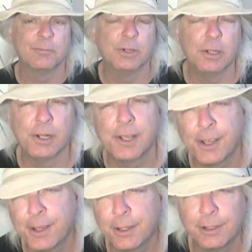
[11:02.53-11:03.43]
But
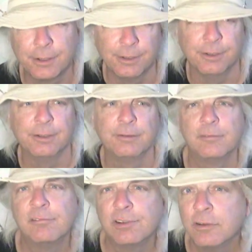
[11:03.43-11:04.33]
hey,
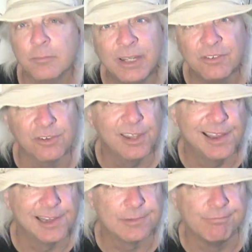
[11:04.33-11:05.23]
shouldn't mention
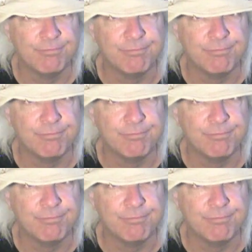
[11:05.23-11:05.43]
that.